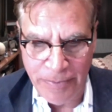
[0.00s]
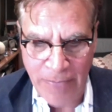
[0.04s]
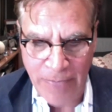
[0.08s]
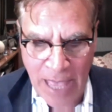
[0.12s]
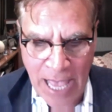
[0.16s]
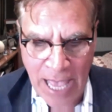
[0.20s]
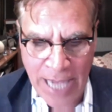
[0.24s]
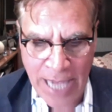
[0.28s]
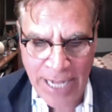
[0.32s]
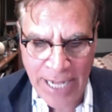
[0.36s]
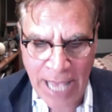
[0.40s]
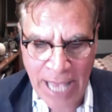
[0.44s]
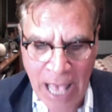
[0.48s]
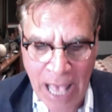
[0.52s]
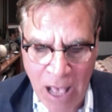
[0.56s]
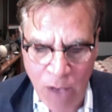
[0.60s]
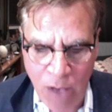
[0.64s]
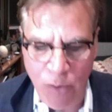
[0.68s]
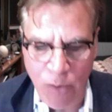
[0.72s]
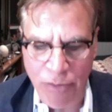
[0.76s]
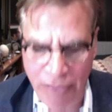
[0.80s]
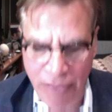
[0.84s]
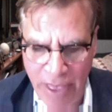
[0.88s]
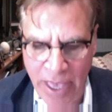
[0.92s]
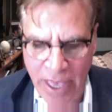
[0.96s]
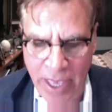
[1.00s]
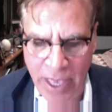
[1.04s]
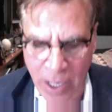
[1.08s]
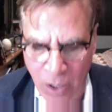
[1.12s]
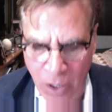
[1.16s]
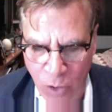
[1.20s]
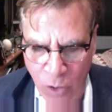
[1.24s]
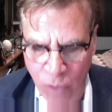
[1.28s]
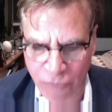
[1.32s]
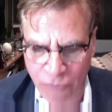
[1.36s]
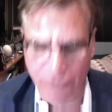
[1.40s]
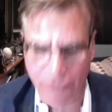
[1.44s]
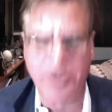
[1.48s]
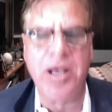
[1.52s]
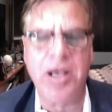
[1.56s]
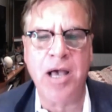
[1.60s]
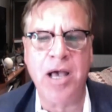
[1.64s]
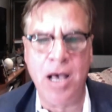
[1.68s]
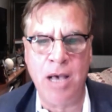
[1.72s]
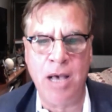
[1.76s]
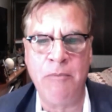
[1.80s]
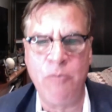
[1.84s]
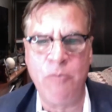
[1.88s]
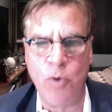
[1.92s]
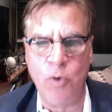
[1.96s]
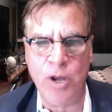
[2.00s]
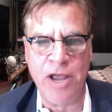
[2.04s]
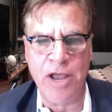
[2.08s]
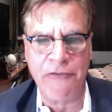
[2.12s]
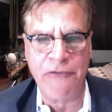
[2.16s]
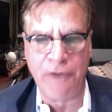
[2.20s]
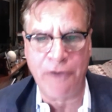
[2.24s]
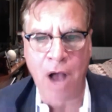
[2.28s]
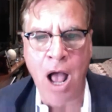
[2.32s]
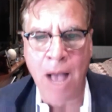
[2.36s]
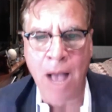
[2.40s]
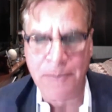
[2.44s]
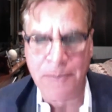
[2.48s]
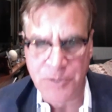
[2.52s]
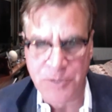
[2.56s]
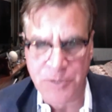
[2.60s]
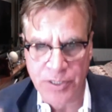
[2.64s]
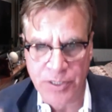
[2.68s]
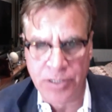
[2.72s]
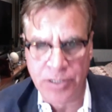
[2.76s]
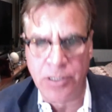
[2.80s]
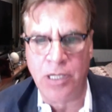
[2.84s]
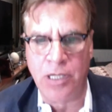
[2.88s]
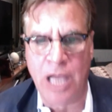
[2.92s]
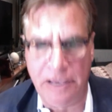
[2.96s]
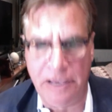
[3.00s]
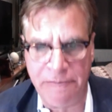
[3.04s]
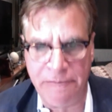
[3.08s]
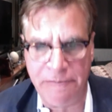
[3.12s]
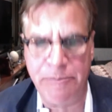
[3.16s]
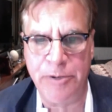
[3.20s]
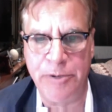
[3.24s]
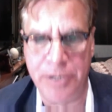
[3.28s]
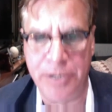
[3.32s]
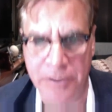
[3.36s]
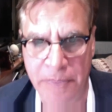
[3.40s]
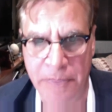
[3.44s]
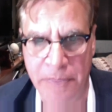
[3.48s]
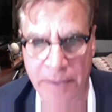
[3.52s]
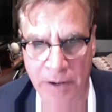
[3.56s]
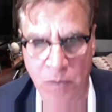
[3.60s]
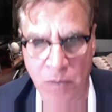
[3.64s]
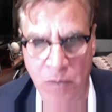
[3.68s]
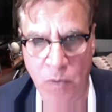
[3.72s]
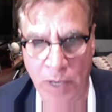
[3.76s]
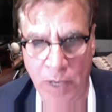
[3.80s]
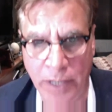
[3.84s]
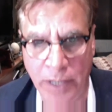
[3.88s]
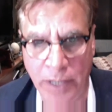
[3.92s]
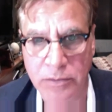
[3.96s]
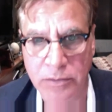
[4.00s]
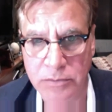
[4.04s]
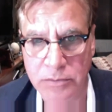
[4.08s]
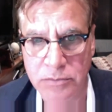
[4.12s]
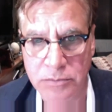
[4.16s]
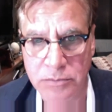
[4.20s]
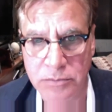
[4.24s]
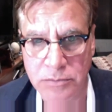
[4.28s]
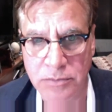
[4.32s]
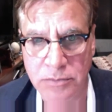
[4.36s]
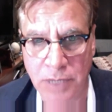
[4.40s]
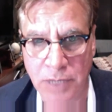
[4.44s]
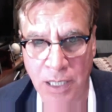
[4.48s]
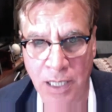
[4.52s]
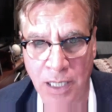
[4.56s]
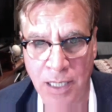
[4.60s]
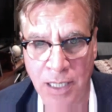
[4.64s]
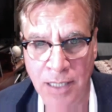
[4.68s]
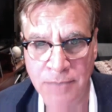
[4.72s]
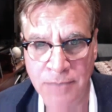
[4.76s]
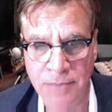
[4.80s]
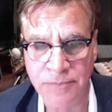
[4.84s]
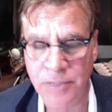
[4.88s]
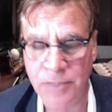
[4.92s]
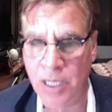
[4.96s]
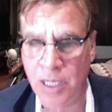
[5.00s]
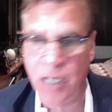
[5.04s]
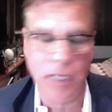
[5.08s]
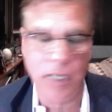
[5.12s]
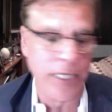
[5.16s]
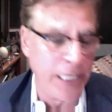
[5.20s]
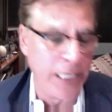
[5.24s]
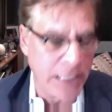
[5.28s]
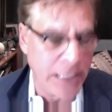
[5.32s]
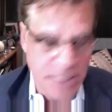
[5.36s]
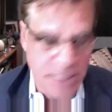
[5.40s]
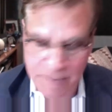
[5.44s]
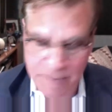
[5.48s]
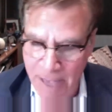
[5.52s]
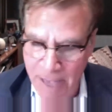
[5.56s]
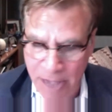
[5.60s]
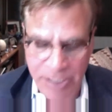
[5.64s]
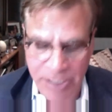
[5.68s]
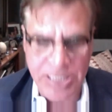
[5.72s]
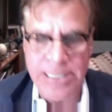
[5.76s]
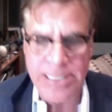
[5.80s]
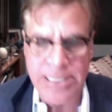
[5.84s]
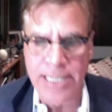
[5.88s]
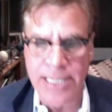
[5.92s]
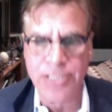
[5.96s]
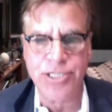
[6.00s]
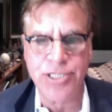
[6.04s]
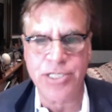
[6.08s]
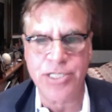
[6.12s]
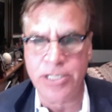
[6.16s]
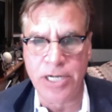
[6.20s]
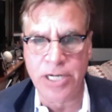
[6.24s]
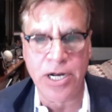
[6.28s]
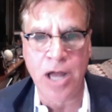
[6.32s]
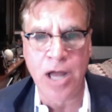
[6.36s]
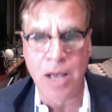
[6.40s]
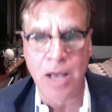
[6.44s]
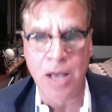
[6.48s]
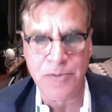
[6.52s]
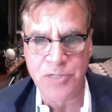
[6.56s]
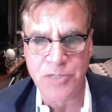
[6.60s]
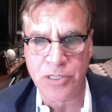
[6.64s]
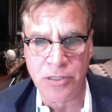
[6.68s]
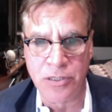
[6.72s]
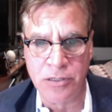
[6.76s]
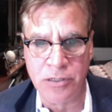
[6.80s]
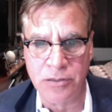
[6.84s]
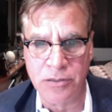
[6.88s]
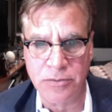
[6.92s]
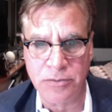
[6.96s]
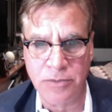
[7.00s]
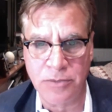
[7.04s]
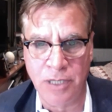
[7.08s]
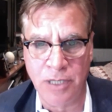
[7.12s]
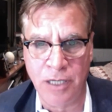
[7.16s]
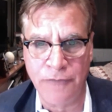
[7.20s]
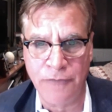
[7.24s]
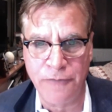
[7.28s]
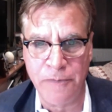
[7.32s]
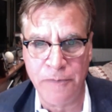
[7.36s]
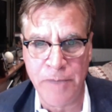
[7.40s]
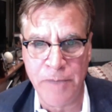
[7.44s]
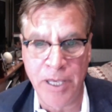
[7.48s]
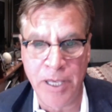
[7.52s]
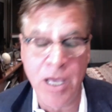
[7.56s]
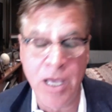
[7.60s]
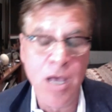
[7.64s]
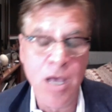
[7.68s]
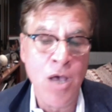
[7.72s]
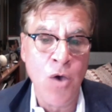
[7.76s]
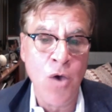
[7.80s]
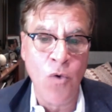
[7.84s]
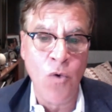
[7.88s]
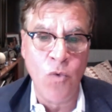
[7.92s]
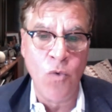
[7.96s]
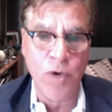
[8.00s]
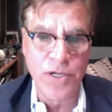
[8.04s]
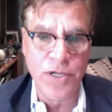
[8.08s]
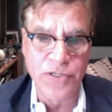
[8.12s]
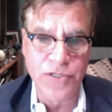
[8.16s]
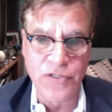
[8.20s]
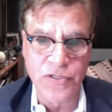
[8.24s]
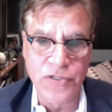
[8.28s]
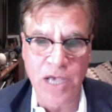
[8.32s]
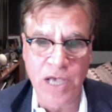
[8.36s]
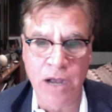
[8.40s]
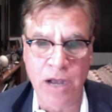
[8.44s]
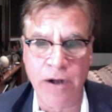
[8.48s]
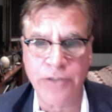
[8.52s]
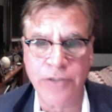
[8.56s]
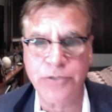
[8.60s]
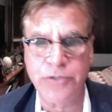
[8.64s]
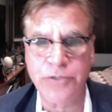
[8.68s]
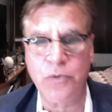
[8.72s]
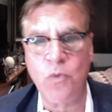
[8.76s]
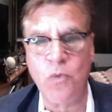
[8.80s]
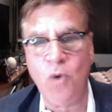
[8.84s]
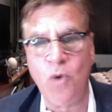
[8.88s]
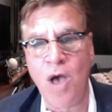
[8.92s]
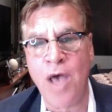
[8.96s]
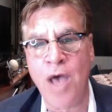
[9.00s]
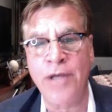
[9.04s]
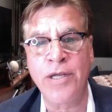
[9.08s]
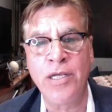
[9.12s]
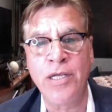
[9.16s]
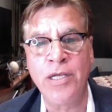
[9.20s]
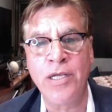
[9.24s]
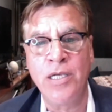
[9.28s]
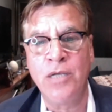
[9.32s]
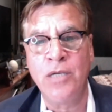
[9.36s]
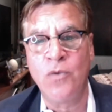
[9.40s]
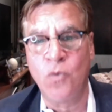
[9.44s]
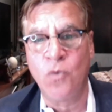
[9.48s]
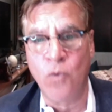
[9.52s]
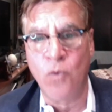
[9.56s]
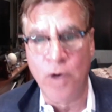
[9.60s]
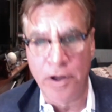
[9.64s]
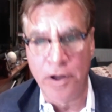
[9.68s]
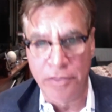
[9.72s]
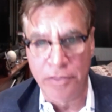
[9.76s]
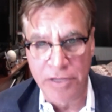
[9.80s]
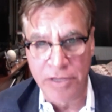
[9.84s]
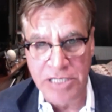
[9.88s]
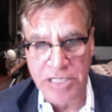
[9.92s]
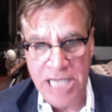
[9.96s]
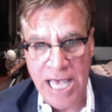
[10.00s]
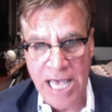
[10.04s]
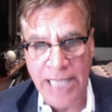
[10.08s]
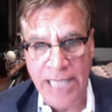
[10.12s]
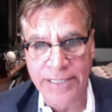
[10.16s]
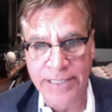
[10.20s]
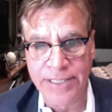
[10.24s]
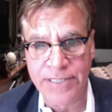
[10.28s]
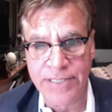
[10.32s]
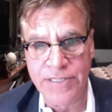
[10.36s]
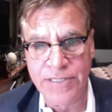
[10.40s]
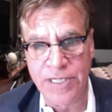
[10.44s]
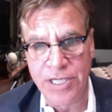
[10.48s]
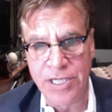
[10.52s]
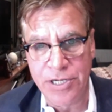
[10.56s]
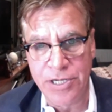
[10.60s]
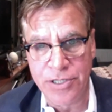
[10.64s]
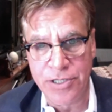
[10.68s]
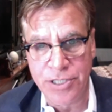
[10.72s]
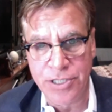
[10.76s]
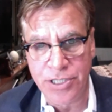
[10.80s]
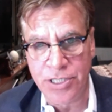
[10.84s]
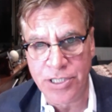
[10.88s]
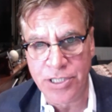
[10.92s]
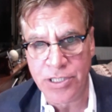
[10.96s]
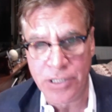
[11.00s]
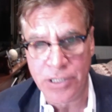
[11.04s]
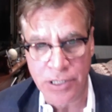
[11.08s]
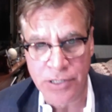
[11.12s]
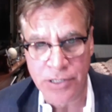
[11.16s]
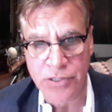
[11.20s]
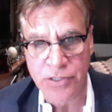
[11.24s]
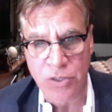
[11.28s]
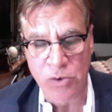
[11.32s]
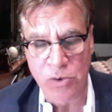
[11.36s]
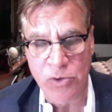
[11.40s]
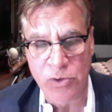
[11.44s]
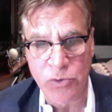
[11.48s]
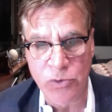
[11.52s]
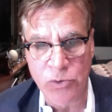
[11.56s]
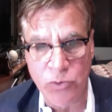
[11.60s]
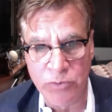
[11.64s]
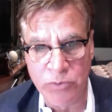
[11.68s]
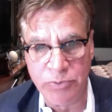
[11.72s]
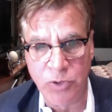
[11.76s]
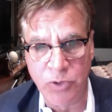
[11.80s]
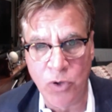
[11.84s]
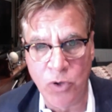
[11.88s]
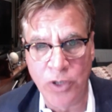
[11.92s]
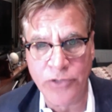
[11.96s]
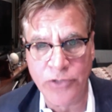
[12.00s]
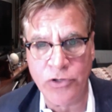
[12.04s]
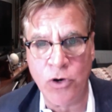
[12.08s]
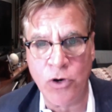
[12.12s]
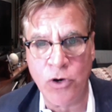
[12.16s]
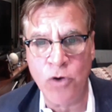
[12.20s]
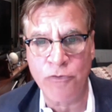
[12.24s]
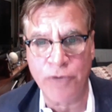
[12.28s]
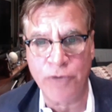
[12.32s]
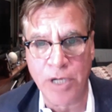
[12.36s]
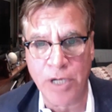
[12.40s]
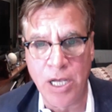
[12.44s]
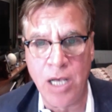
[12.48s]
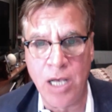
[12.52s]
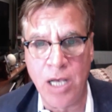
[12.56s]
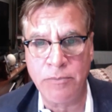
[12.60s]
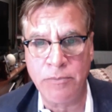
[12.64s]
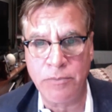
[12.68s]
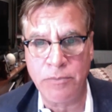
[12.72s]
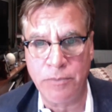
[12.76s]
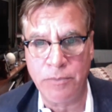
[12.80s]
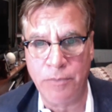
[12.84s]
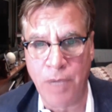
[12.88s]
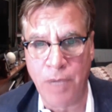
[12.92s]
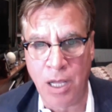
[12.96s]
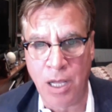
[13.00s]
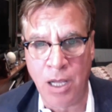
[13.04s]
and how they overcome whatever obstacle I've put in their way. Um, uh, it's about intention and obstacle uh, for me. What does this character want? What are the tactics that he or she is going to employ to overcome